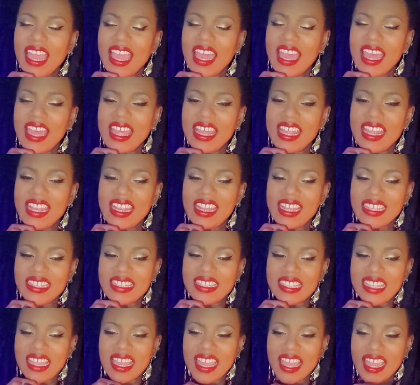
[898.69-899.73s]
And
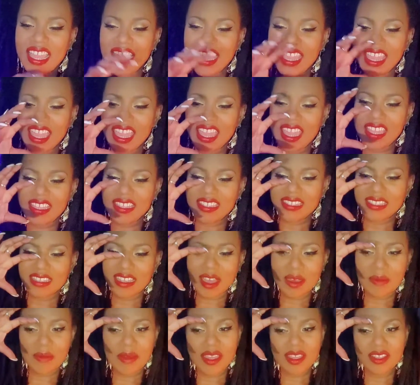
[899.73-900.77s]
it's like, it's
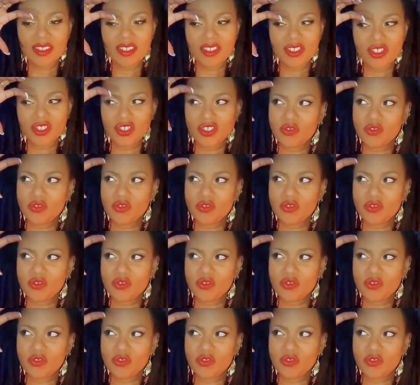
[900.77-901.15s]
coming